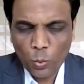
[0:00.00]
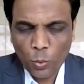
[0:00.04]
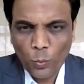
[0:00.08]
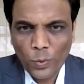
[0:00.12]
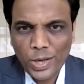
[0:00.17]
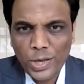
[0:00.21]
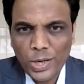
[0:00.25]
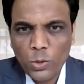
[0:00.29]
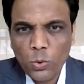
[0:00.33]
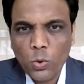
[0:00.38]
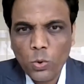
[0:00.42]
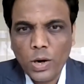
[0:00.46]

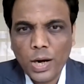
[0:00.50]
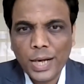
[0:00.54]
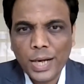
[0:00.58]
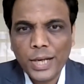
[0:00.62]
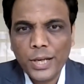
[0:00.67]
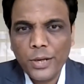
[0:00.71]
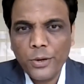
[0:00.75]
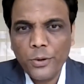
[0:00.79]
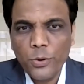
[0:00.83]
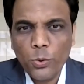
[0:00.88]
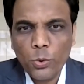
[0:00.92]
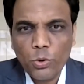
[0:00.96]
will you
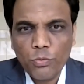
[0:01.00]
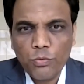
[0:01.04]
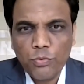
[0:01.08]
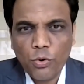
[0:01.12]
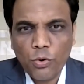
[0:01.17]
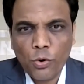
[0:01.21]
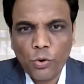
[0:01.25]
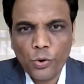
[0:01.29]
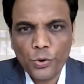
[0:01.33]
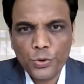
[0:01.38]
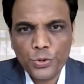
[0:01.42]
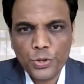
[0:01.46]
continue to
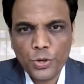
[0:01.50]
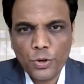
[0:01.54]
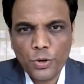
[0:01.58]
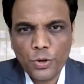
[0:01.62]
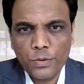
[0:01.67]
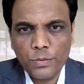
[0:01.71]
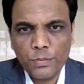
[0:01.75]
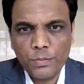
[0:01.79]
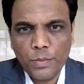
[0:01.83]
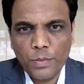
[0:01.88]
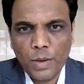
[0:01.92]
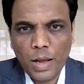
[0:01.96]
focus
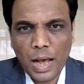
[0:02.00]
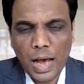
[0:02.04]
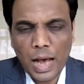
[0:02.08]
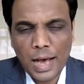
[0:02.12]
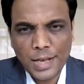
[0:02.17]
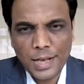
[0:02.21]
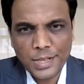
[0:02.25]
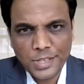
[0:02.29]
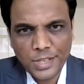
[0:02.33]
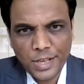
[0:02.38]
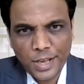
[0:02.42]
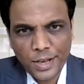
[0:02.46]
on
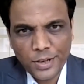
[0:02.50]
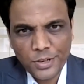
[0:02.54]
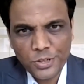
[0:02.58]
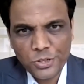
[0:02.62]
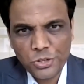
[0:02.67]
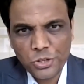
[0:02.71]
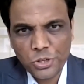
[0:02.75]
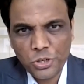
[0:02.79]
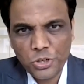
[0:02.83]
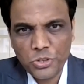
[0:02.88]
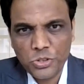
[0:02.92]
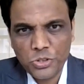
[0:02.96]
asking
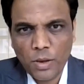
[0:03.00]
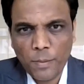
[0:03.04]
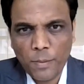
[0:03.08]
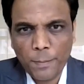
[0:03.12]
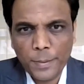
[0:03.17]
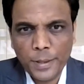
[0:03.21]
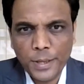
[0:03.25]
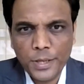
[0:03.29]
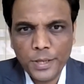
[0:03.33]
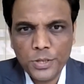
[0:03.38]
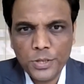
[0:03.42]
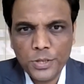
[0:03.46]
insurance
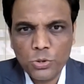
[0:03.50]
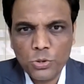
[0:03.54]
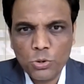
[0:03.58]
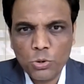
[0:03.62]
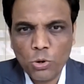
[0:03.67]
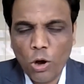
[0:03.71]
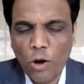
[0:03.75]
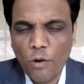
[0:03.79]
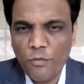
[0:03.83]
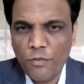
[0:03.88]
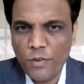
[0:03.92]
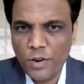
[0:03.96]
companies
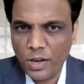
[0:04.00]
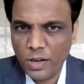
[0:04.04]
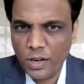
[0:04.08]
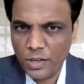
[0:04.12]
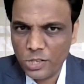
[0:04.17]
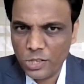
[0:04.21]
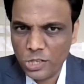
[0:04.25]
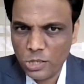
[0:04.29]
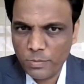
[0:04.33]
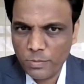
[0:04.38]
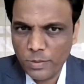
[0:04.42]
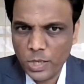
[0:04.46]
to offer a
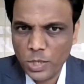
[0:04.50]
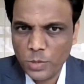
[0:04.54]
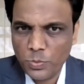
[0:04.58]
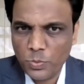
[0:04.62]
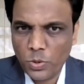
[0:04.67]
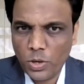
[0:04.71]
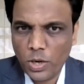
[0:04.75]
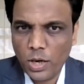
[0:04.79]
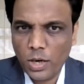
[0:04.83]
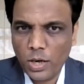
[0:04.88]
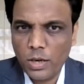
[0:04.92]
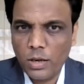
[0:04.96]
customized
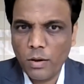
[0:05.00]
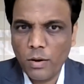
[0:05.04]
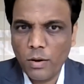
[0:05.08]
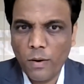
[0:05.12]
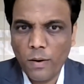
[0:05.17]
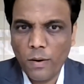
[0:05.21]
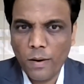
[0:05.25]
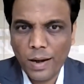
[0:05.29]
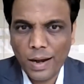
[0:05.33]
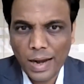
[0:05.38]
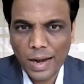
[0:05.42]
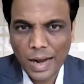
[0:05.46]
product
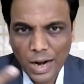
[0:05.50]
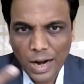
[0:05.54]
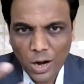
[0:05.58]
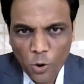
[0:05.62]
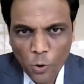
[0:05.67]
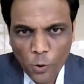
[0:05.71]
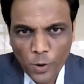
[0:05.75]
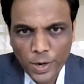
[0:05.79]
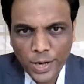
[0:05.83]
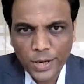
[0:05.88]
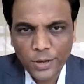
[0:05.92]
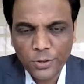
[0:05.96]

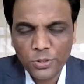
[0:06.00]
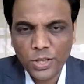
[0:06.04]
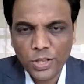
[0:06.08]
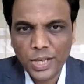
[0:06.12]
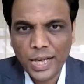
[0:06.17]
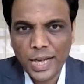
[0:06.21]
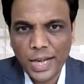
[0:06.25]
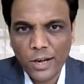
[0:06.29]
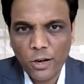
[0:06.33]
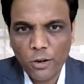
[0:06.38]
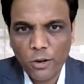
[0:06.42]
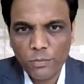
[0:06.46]
according to the
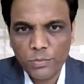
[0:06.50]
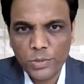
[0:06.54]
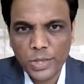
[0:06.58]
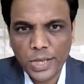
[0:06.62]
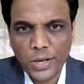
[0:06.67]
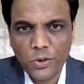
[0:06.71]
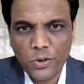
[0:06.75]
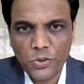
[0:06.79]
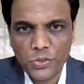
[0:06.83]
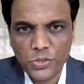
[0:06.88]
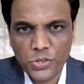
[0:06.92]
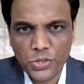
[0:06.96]
need of
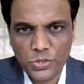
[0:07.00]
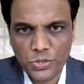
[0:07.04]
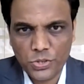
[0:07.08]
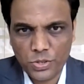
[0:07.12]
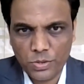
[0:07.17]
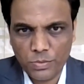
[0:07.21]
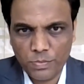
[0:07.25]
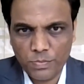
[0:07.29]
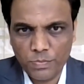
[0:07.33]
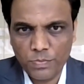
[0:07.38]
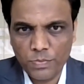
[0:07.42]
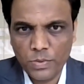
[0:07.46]
the
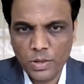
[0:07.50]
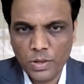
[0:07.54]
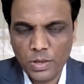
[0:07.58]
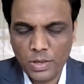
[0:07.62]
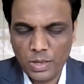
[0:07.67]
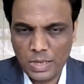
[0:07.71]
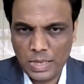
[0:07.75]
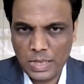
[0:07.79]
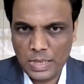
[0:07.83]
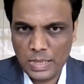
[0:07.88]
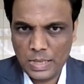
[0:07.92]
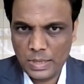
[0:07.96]
ecosystem?
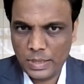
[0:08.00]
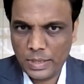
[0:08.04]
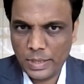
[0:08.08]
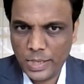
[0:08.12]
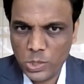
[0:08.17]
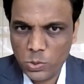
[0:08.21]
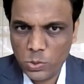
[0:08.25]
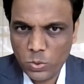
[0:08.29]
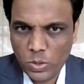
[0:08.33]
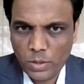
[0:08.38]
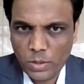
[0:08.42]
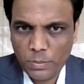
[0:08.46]
That
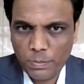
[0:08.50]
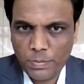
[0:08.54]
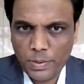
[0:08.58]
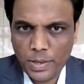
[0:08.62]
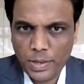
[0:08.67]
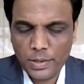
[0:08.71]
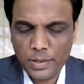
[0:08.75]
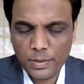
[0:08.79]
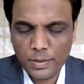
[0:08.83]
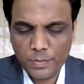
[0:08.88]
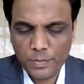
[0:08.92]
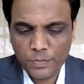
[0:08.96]
is one
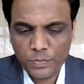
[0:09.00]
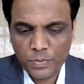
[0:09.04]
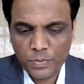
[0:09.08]
part.